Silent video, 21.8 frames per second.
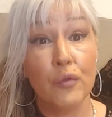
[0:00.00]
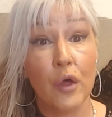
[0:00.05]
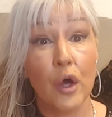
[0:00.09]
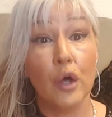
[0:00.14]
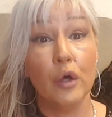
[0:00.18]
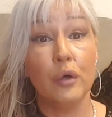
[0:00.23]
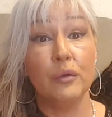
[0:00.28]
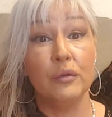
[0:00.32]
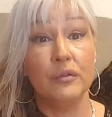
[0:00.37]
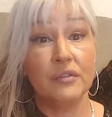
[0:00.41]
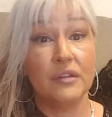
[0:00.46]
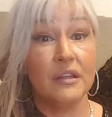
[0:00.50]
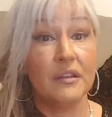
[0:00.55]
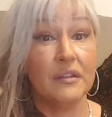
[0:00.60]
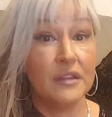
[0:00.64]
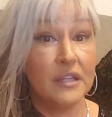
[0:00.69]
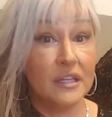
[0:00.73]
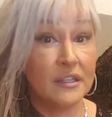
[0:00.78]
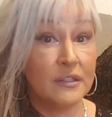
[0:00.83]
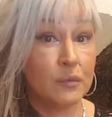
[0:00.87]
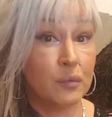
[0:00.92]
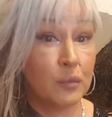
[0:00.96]
those,
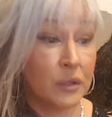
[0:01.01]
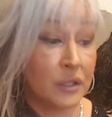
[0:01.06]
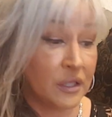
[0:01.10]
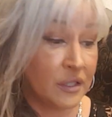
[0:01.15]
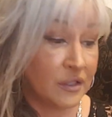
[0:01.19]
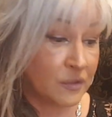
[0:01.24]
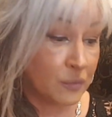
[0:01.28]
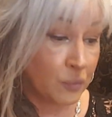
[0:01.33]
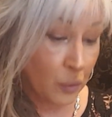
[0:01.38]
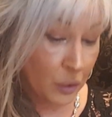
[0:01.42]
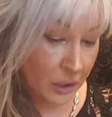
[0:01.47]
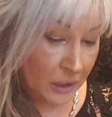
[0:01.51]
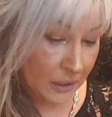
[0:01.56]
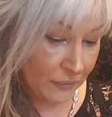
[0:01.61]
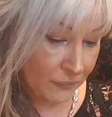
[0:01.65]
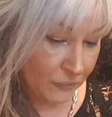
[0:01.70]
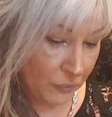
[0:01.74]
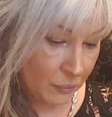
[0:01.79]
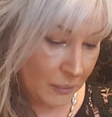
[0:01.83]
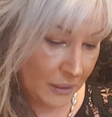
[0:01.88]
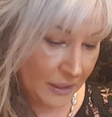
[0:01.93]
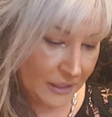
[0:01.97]
this one is working
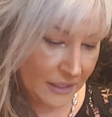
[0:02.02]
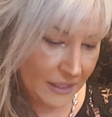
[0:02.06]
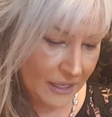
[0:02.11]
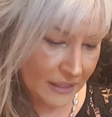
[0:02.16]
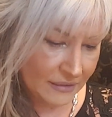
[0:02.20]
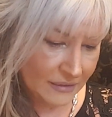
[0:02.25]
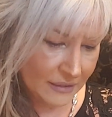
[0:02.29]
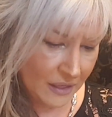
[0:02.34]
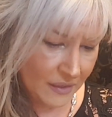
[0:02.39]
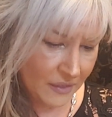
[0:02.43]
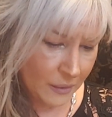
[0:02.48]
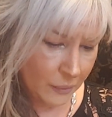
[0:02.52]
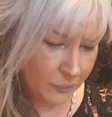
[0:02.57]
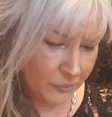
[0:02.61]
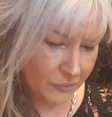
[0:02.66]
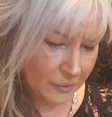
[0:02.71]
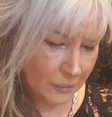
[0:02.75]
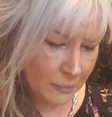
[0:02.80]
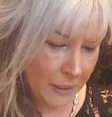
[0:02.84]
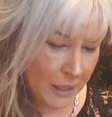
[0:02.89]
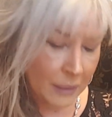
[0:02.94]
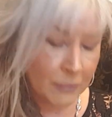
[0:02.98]
for me. Did I say that it was
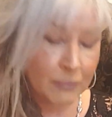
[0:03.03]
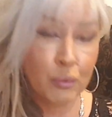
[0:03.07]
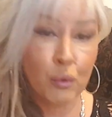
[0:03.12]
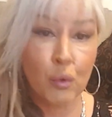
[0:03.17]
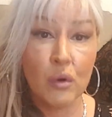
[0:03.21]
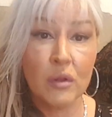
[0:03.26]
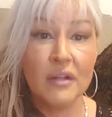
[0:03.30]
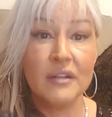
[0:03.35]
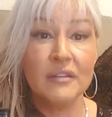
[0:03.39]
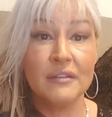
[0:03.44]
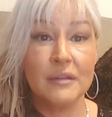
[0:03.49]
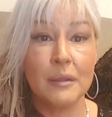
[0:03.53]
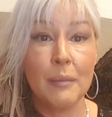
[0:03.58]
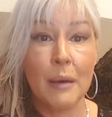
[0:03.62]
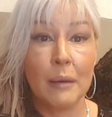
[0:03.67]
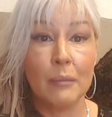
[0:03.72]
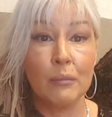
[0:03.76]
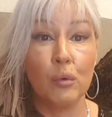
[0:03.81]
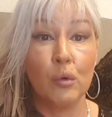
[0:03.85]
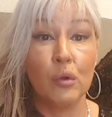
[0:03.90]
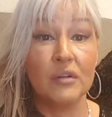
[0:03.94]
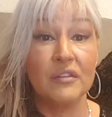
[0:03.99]
the Matte and Poreless? The
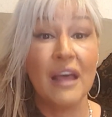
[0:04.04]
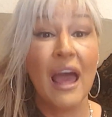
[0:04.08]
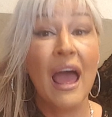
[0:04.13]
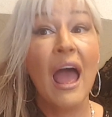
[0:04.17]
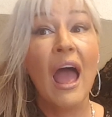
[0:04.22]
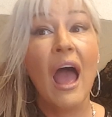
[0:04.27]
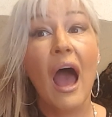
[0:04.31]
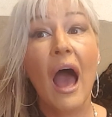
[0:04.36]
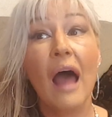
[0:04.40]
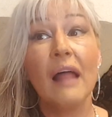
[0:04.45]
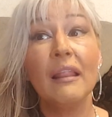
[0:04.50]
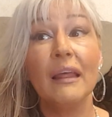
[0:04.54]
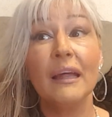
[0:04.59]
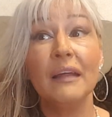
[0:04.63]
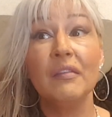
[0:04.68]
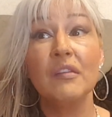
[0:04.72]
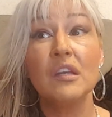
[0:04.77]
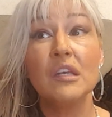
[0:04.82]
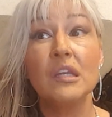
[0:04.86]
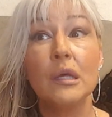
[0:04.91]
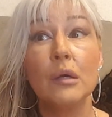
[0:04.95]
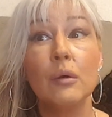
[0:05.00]
Matte and Poreless. I like
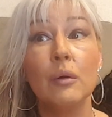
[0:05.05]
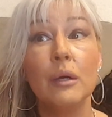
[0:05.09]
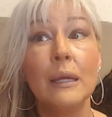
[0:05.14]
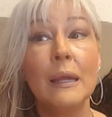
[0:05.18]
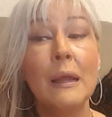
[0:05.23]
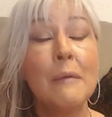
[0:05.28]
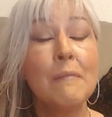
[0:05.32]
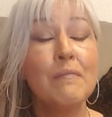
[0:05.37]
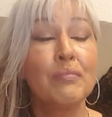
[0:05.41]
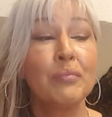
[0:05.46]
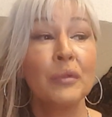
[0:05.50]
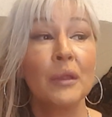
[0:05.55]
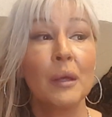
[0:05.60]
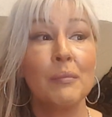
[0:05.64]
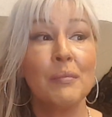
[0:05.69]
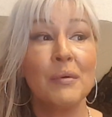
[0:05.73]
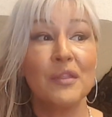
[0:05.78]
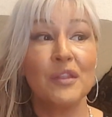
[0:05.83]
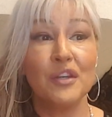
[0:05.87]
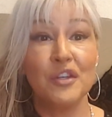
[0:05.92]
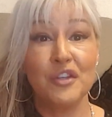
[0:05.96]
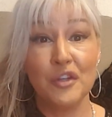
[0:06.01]
the Dewy,
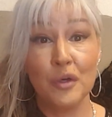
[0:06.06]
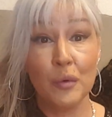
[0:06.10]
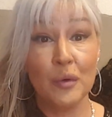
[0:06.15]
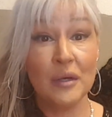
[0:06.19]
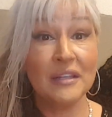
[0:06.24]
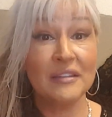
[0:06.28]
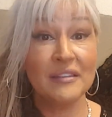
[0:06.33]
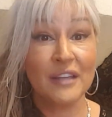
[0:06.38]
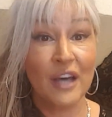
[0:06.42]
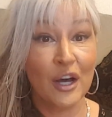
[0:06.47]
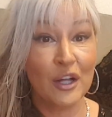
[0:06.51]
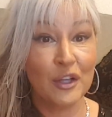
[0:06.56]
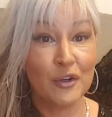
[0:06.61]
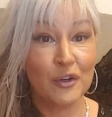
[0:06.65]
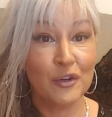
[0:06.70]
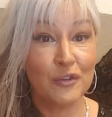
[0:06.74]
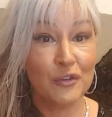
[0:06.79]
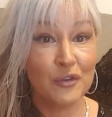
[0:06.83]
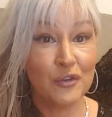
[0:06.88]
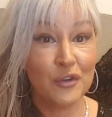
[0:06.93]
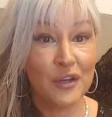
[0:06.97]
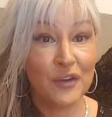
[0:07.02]
but the Dewy's
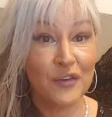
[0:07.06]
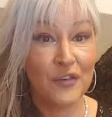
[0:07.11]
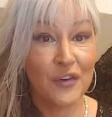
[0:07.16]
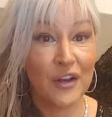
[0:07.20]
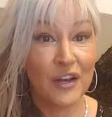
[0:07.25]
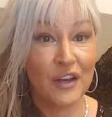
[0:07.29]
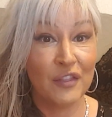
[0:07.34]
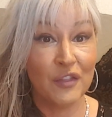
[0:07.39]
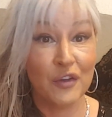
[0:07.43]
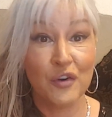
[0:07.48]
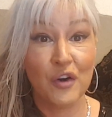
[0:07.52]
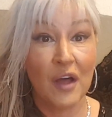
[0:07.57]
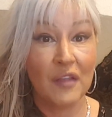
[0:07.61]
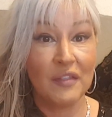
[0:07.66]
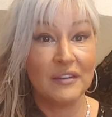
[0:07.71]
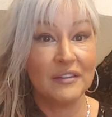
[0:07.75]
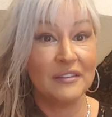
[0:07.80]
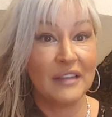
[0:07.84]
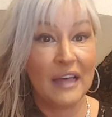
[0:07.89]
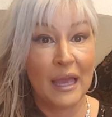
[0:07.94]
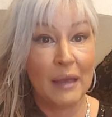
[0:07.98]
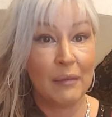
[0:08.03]
colors are different. They're not the
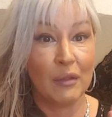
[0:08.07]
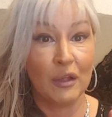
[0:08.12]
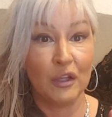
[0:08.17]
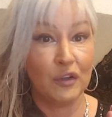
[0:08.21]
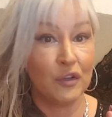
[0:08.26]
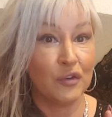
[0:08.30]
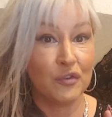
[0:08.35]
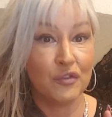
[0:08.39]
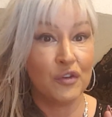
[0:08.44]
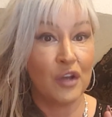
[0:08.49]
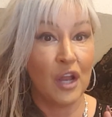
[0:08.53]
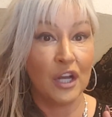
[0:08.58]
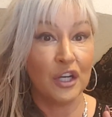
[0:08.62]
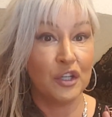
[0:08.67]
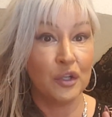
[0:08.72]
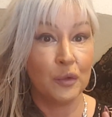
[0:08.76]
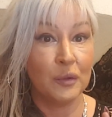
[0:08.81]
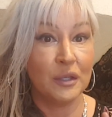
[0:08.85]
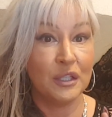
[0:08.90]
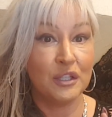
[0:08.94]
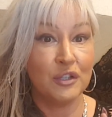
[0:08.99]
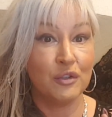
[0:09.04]
same. Like, there's not a
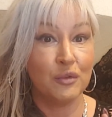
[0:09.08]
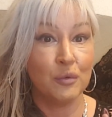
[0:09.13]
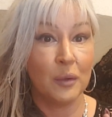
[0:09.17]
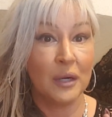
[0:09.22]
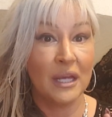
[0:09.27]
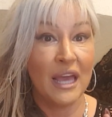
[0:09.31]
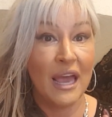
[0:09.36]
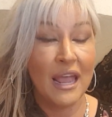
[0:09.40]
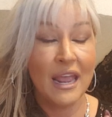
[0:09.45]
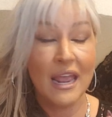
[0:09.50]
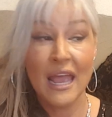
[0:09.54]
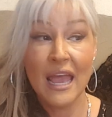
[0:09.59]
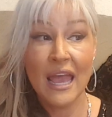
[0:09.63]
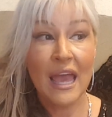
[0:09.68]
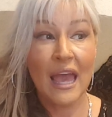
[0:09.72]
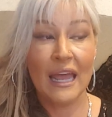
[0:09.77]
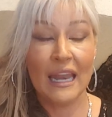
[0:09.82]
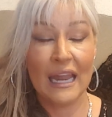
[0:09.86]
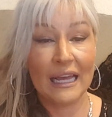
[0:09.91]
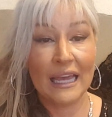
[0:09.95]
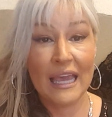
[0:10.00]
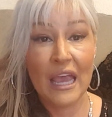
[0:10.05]
Dewy 228,
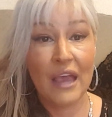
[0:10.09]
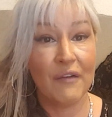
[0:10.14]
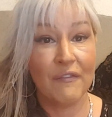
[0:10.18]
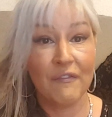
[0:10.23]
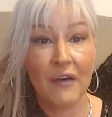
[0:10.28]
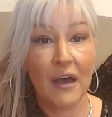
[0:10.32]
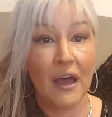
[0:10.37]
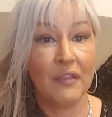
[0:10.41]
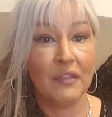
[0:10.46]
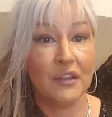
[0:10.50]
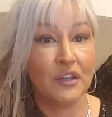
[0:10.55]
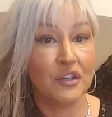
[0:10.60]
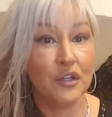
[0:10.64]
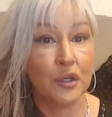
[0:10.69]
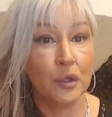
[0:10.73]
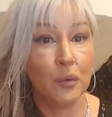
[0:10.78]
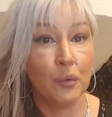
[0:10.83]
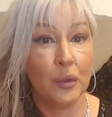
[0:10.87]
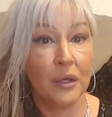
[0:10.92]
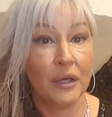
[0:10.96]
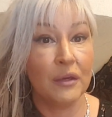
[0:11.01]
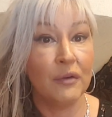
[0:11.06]
and I can't find the
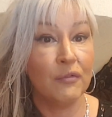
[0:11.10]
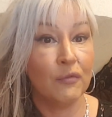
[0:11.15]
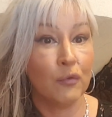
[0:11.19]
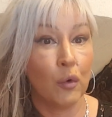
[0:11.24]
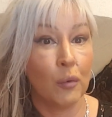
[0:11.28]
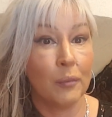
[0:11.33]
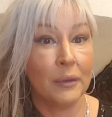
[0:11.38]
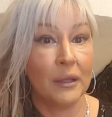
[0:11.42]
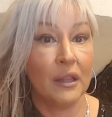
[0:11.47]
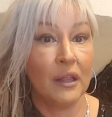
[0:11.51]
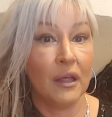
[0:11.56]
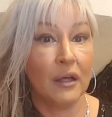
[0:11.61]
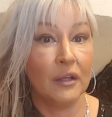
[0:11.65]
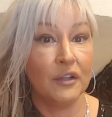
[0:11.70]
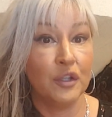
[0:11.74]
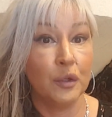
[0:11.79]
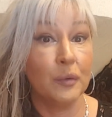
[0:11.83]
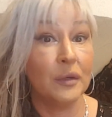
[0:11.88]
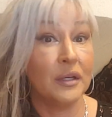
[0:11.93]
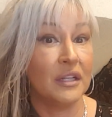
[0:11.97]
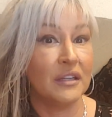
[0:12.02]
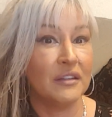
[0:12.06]
Dewy formula,
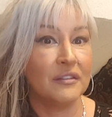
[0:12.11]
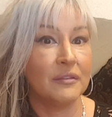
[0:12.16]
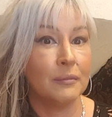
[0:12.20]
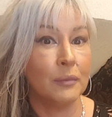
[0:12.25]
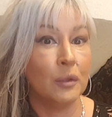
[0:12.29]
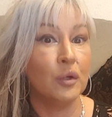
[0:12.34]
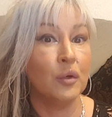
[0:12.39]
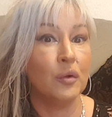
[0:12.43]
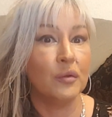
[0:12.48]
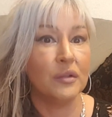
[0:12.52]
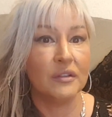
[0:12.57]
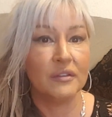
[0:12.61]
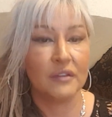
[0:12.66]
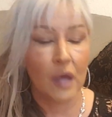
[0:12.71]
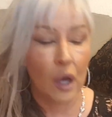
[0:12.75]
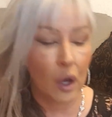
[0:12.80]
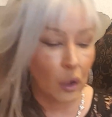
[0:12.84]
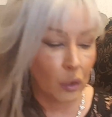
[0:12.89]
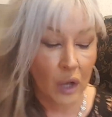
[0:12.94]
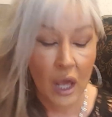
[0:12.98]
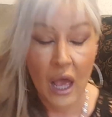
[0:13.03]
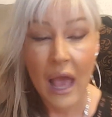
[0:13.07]
Dewy and Smooth it's
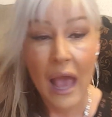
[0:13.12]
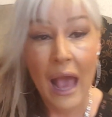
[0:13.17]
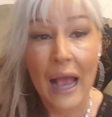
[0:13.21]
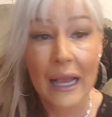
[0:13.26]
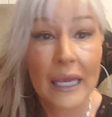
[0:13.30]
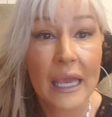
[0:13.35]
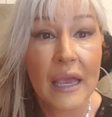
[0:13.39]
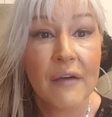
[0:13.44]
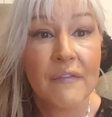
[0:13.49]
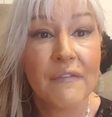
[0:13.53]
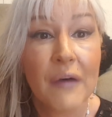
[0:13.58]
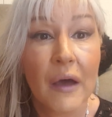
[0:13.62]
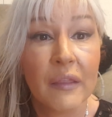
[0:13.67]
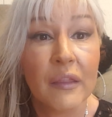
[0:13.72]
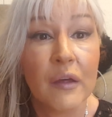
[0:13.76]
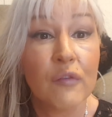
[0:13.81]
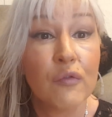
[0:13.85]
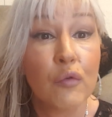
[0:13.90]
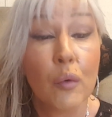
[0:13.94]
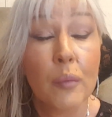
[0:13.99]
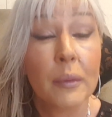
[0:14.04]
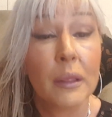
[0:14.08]
called. I can't find
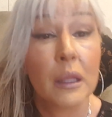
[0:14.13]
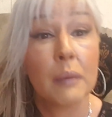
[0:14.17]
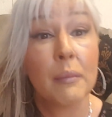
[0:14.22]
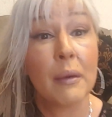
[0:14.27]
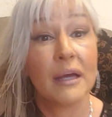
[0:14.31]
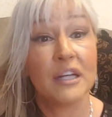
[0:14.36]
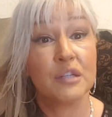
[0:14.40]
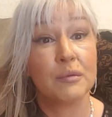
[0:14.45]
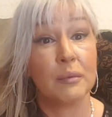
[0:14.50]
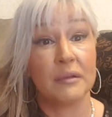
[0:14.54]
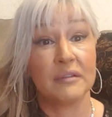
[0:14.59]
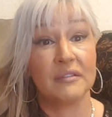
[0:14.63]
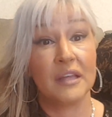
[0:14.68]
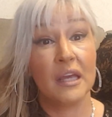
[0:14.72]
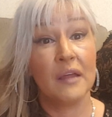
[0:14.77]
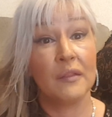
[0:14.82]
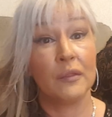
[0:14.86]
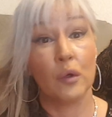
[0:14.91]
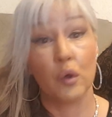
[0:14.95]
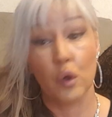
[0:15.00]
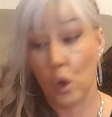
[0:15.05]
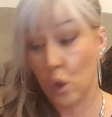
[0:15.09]
that formula to match my
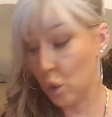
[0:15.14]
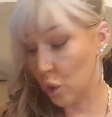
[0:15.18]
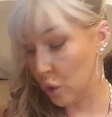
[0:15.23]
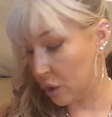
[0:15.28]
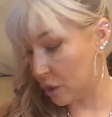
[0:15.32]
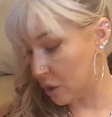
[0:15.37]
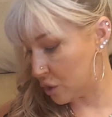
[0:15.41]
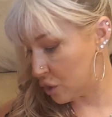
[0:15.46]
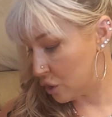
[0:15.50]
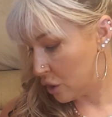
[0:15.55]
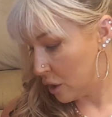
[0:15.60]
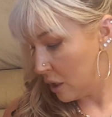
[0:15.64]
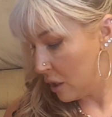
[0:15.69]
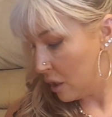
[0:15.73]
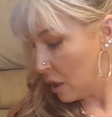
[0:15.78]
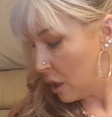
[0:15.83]
skin. They're orange.